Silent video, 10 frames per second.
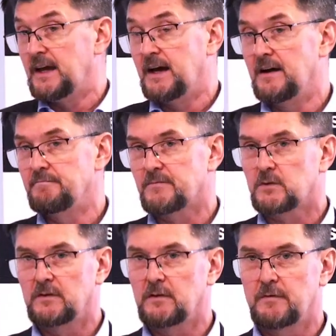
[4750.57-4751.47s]

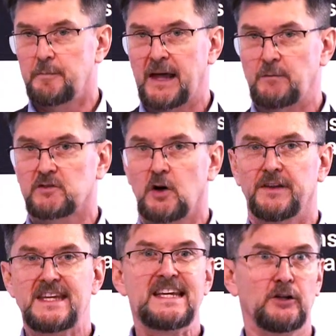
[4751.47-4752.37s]
The plan was called
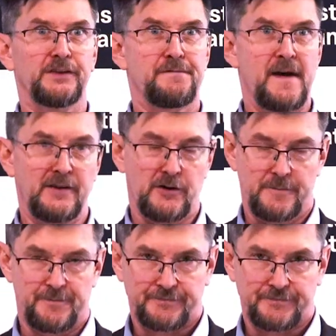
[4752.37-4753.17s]
Eagle Defender.